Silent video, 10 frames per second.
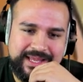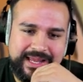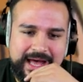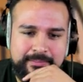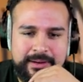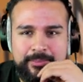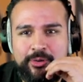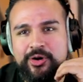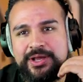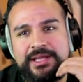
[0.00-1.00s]
They got my
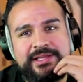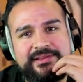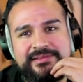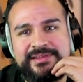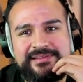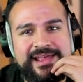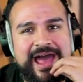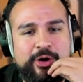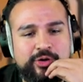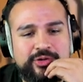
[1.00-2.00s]
boy. He's
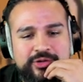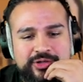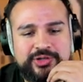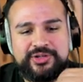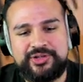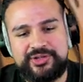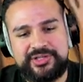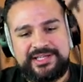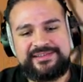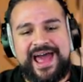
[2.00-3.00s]
out.
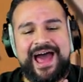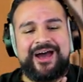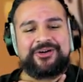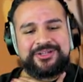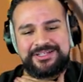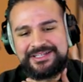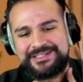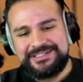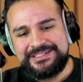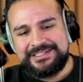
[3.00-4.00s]
He's out.
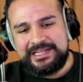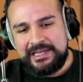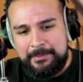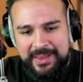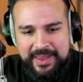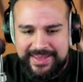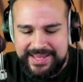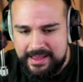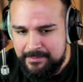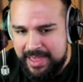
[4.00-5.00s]
Baby,
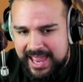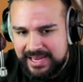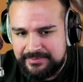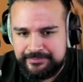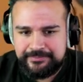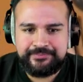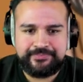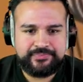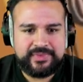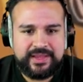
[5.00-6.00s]
come back.
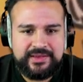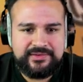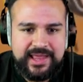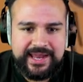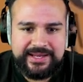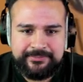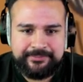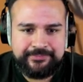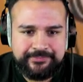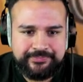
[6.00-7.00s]
Ate him.